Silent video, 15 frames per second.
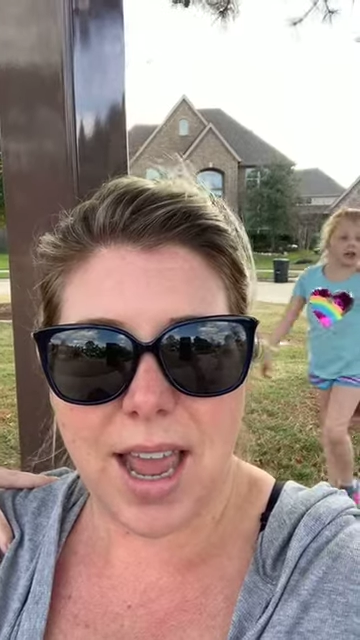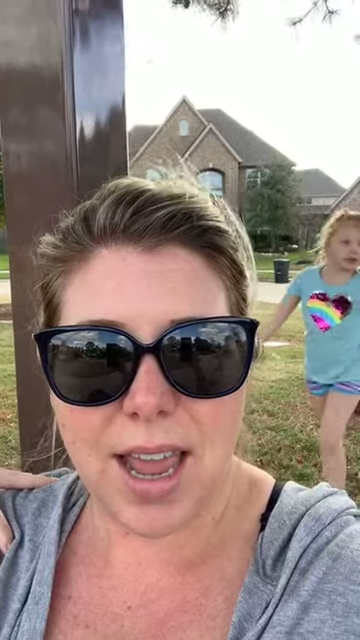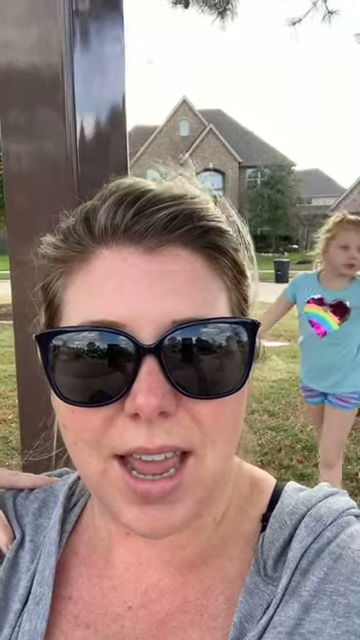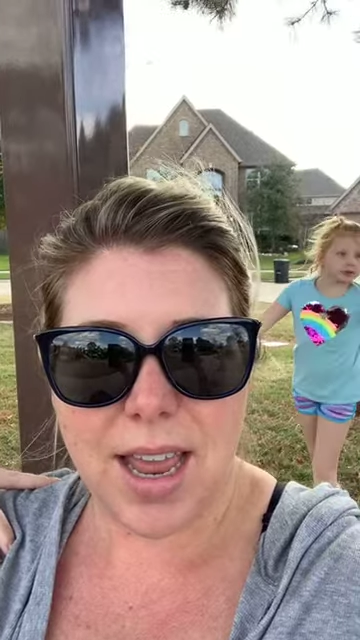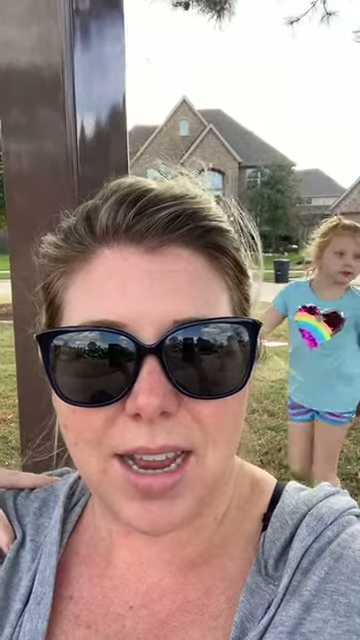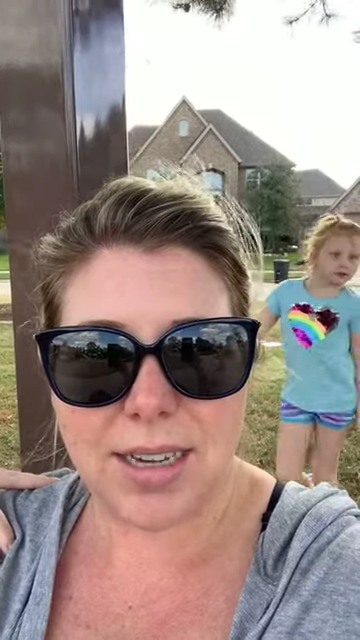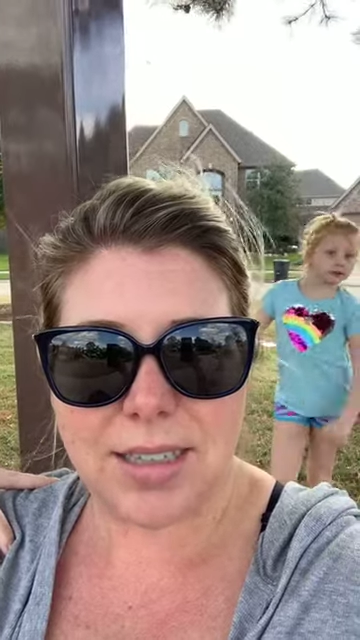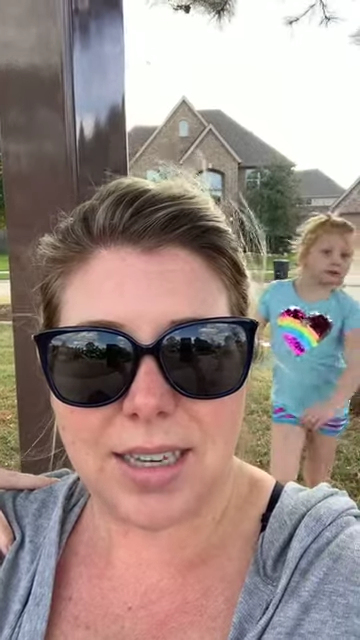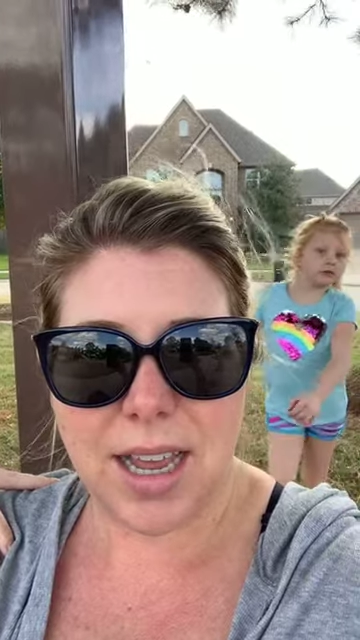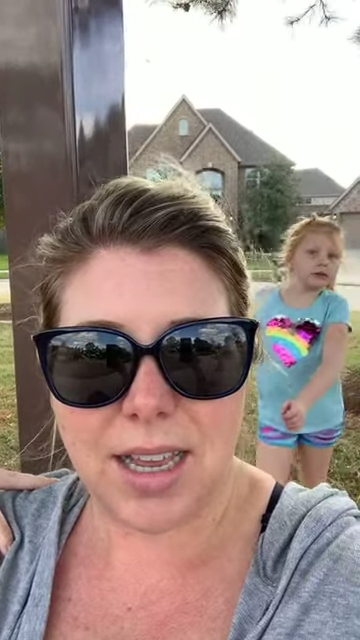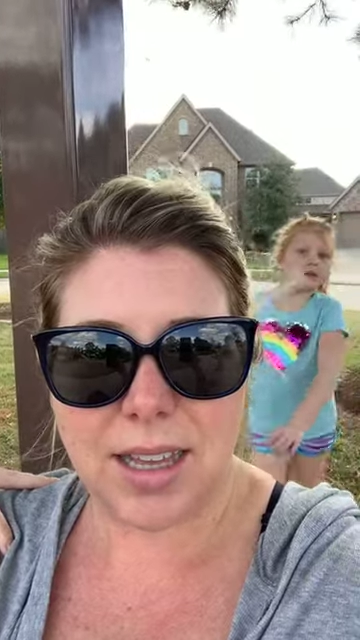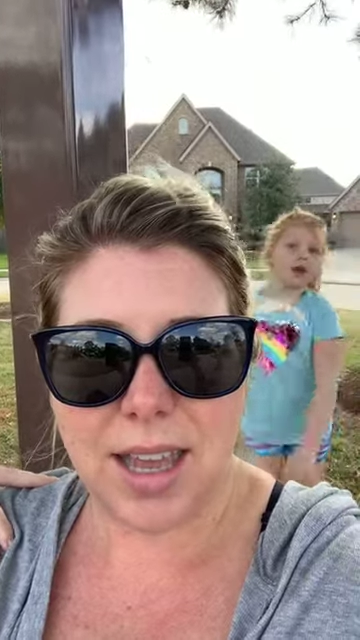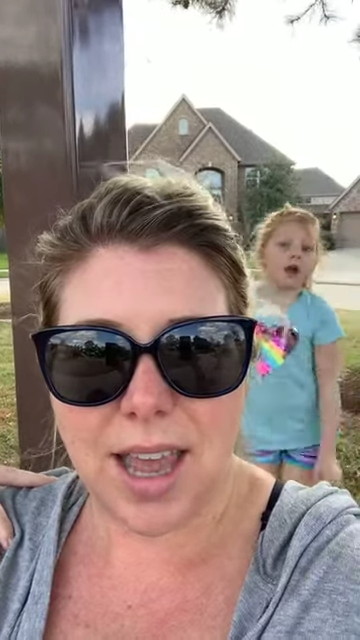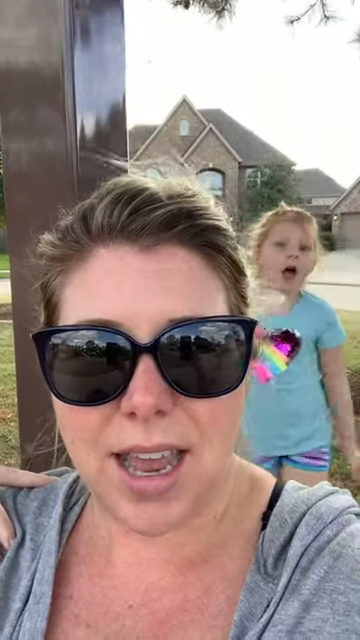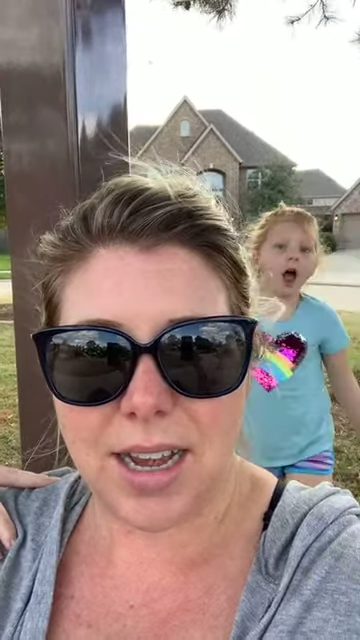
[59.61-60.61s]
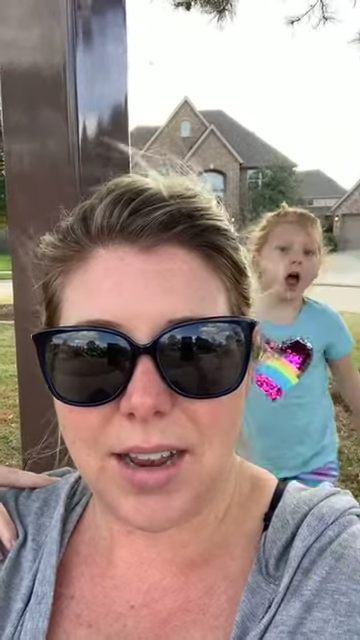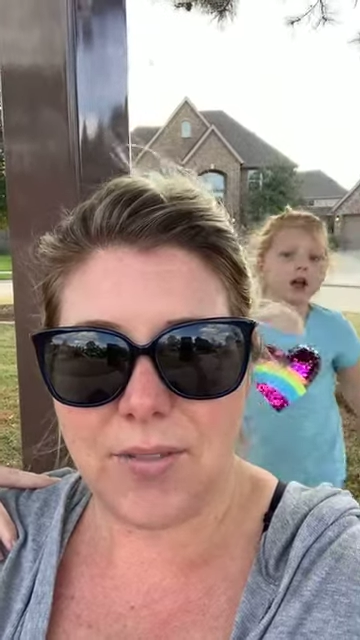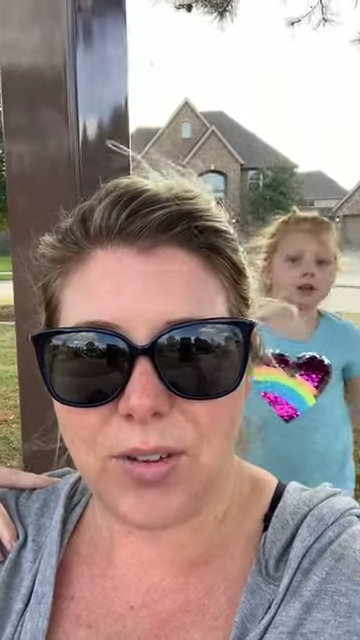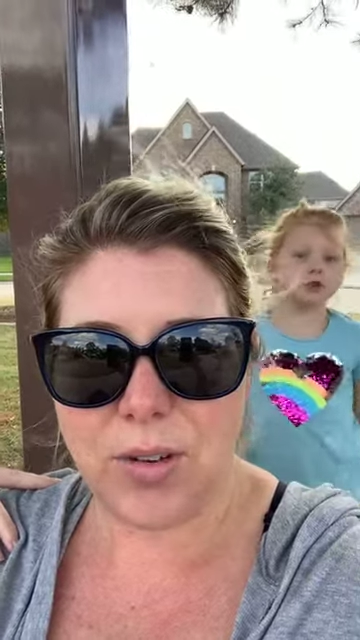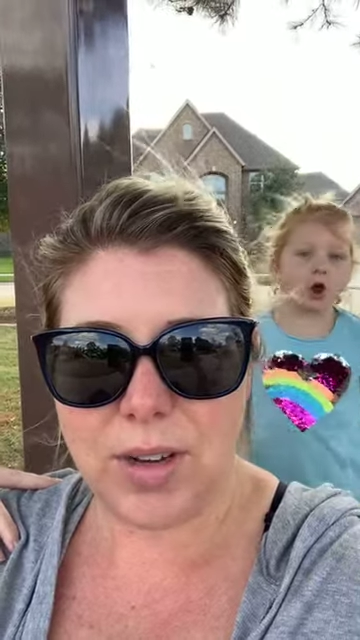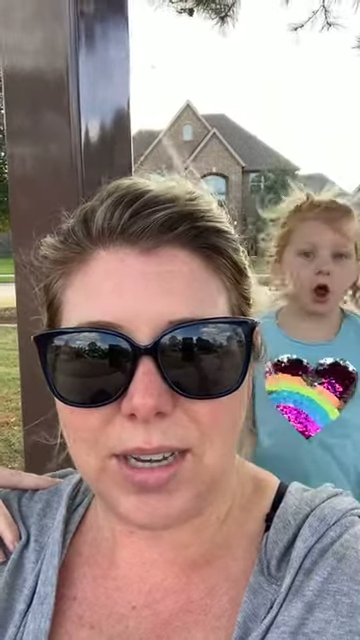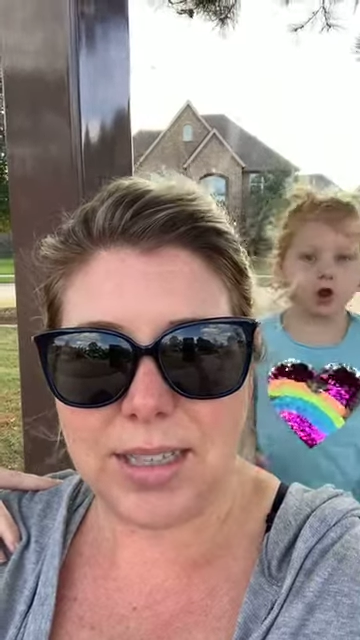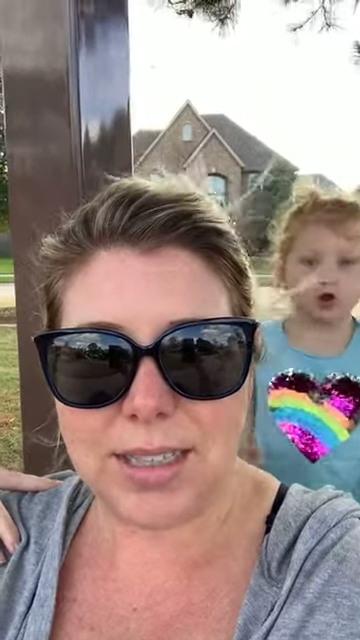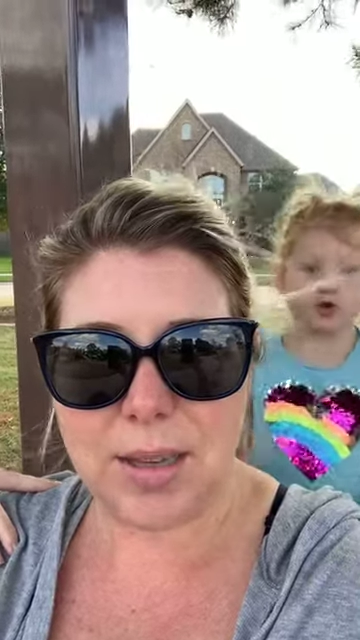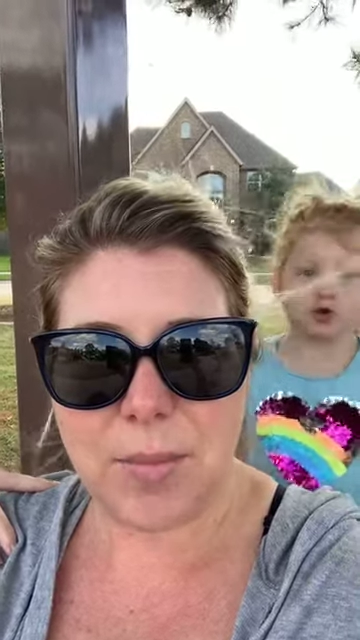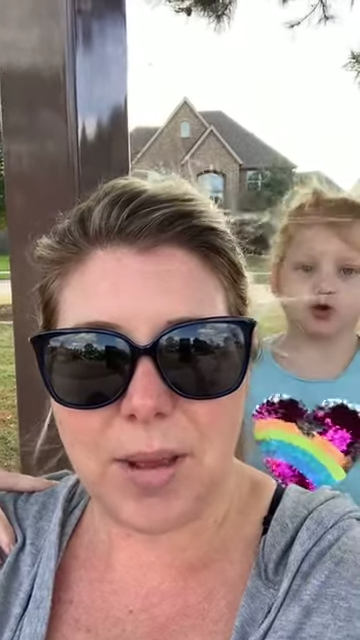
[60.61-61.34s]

And again, if you need some